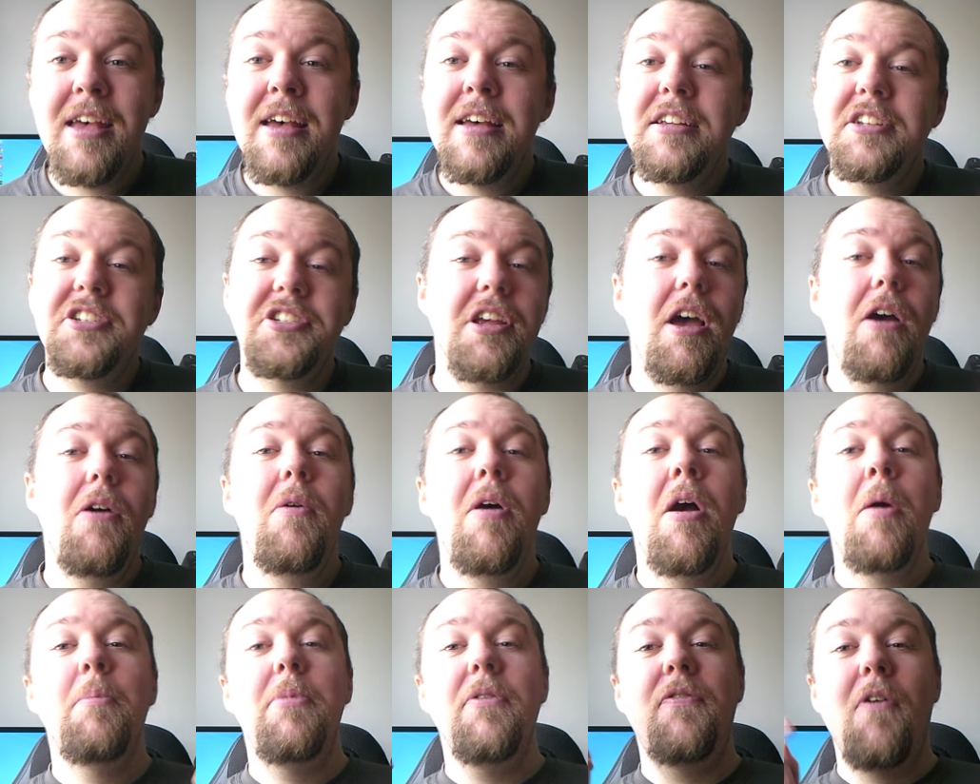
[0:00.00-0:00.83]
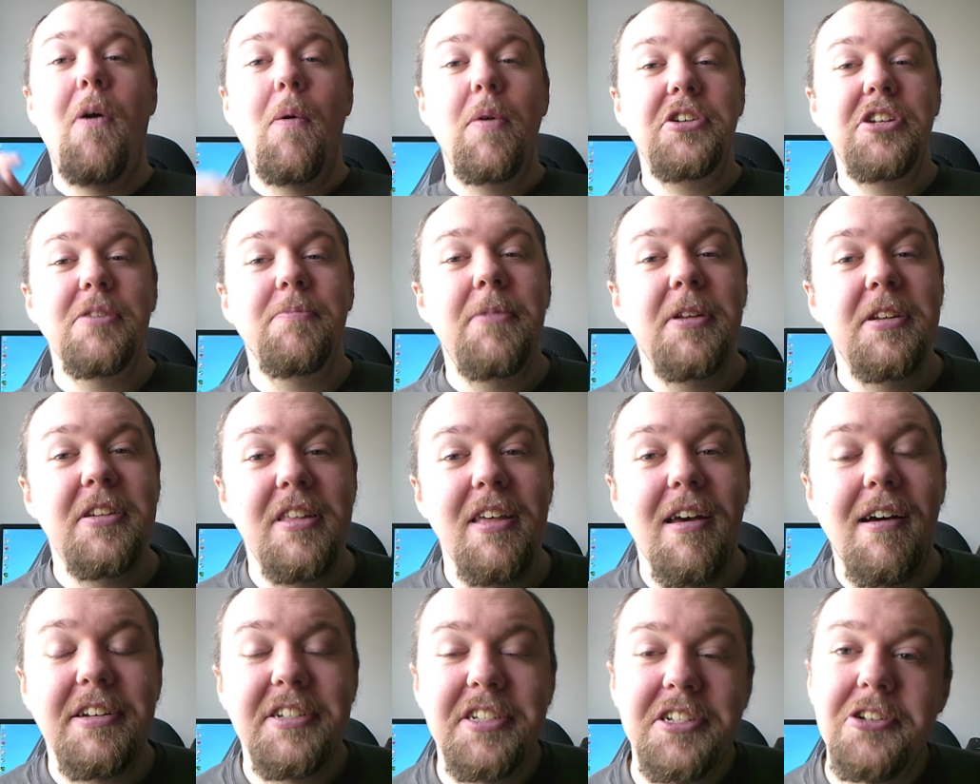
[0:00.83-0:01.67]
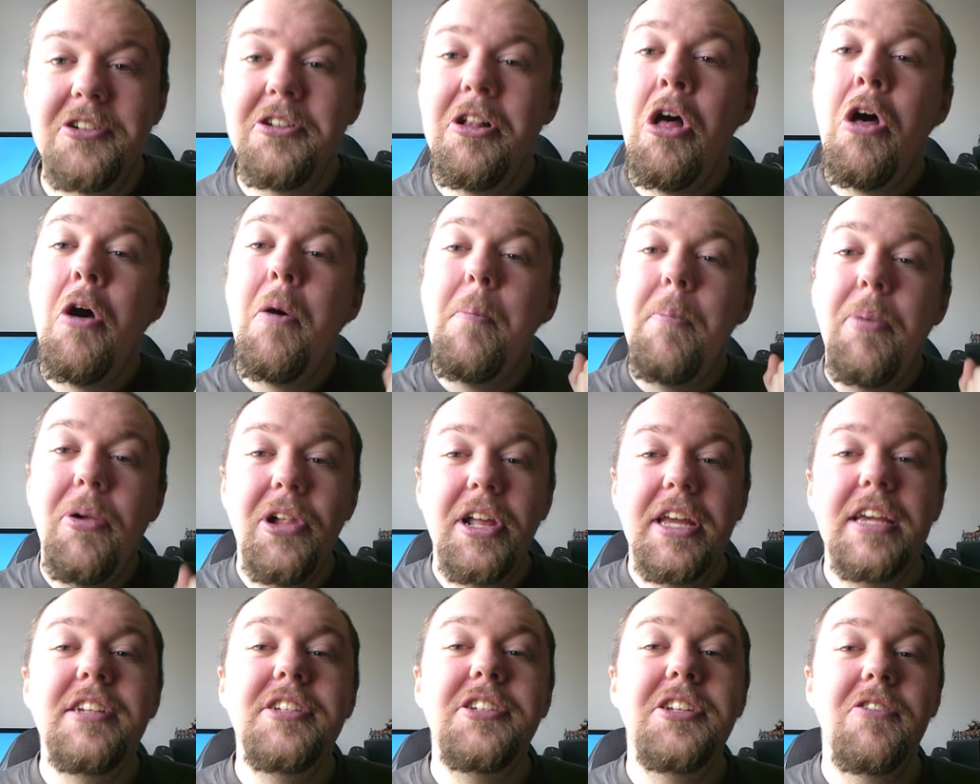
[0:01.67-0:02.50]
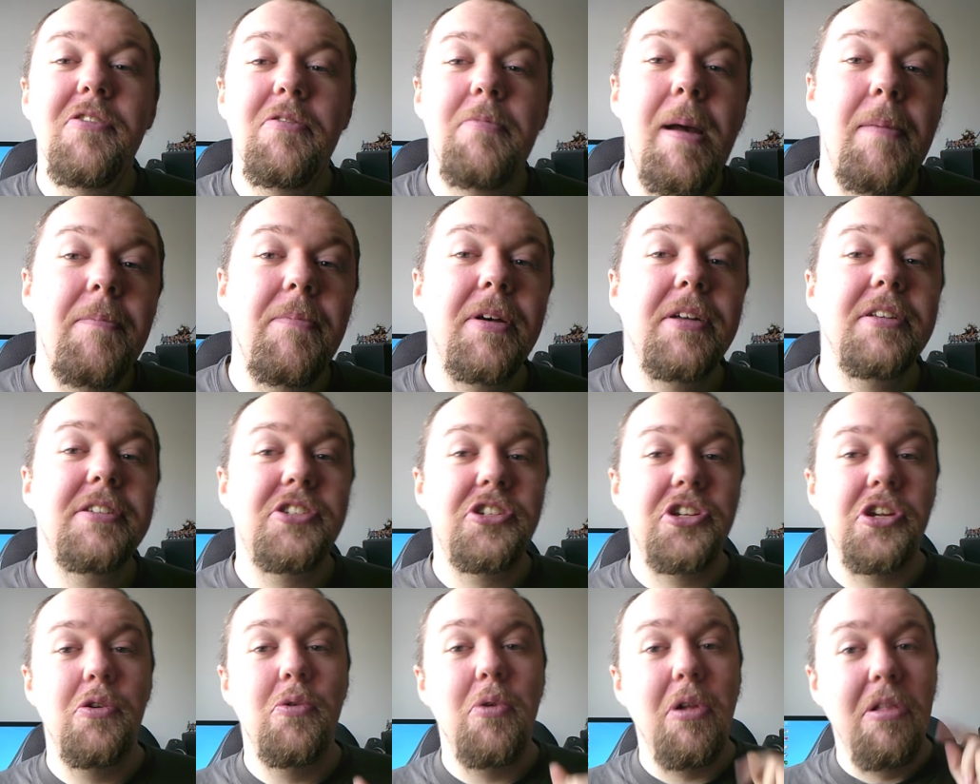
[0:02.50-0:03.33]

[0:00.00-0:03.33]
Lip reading: So, before we jump into the article, please do remember to